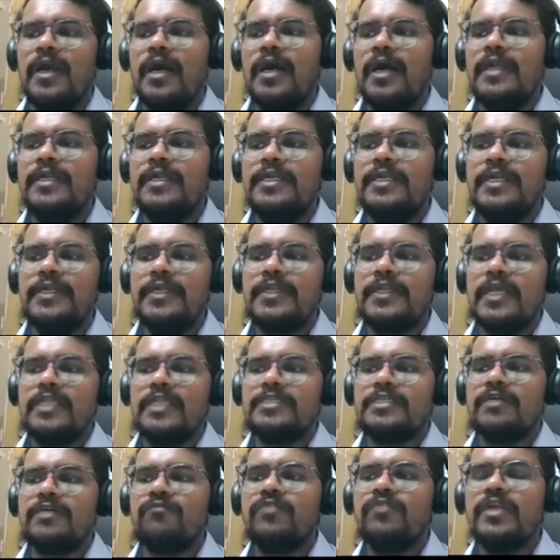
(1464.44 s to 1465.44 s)
and
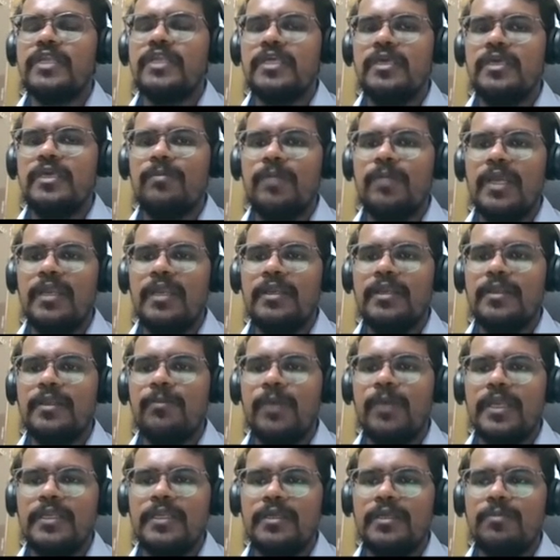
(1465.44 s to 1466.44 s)
details of that email
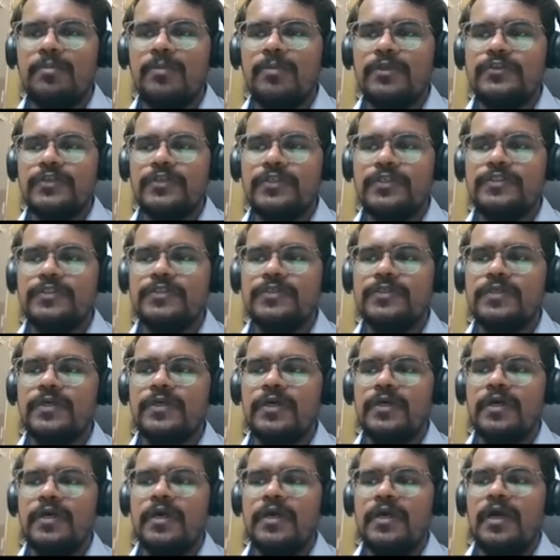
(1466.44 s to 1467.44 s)
reminder message,
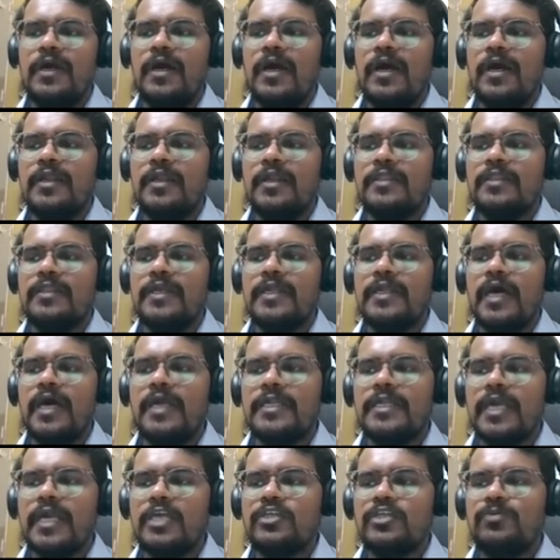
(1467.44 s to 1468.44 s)
and that
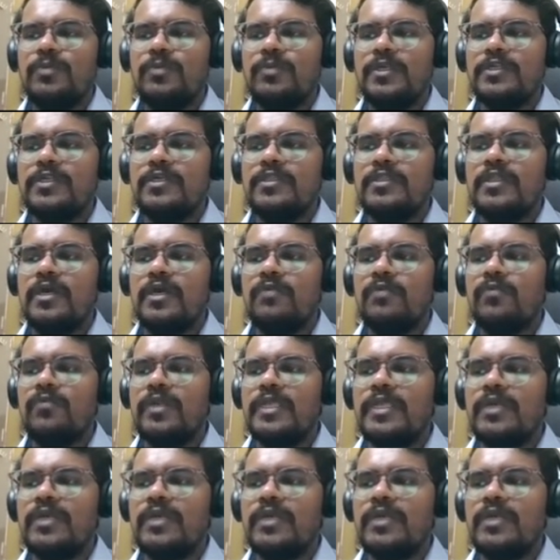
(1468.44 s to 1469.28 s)
attachment that were